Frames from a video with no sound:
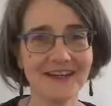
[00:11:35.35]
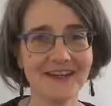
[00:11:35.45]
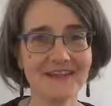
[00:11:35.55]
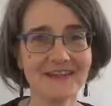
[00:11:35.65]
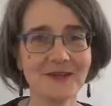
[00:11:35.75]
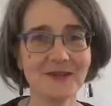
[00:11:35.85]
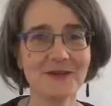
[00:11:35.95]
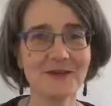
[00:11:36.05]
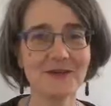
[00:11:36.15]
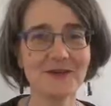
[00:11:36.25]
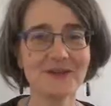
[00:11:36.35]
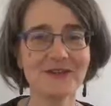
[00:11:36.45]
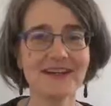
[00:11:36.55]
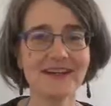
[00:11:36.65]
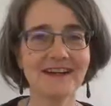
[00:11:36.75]
So
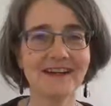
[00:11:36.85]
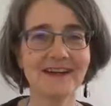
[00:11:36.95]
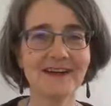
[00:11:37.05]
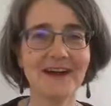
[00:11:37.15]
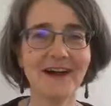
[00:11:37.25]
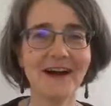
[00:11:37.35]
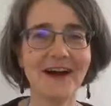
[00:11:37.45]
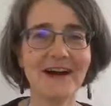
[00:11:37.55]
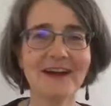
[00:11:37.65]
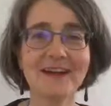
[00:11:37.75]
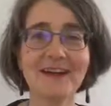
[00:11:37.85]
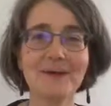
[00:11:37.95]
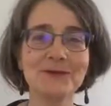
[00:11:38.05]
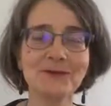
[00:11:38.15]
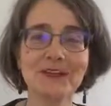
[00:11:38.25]
I
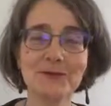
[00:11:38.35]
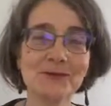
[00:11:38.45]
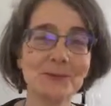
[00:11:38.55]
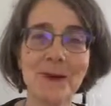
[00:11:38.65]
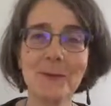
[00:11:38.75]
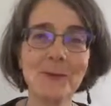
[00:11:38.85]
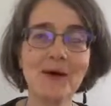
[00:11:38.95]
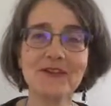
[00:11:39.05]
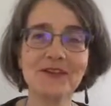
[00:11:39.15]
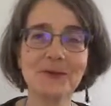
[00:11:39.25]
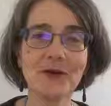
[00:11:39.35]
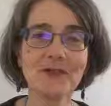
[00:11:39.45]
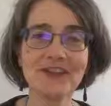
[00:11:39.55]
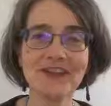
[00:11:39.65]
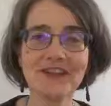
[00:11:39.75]
was working with a mum once who
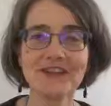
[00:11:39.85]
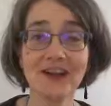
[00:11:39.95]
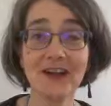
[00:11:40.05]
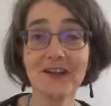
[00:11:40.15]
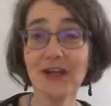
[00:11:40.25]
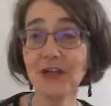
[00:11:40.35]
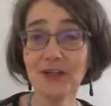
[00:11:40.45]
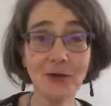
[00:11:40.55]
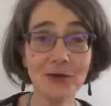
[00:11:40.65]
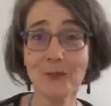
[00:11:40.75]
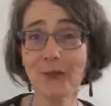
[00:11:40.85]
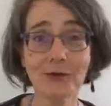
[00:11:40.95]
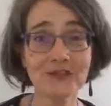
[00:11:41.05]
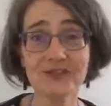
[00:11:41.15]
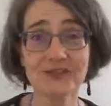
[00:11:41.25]
offered her child yoga
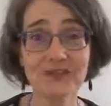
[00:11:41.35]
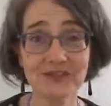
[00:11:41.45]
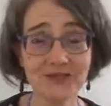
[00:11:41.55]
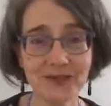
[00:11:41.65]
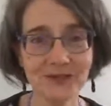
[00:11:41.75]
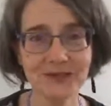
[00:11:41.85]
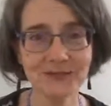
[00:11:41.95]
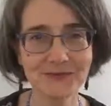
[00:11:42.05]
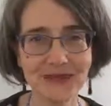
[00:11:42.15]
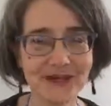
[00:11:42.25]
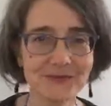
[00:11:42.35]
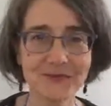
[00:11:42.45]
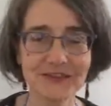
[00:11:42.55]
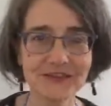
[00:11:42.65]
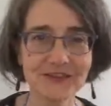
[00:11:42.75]
blocks to throw out of
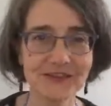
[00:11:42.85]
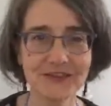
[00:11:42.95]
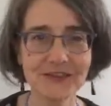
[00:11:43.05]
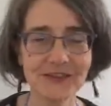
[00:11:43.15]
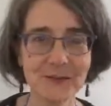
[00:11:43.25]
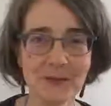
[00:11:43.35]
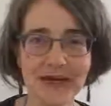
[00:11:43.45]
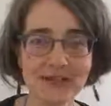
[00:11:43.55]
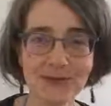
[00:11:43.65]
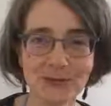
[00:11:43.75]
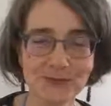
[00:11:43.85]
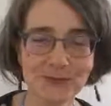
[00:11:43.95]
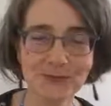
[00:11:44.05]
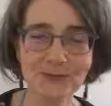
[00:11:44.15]
the back door.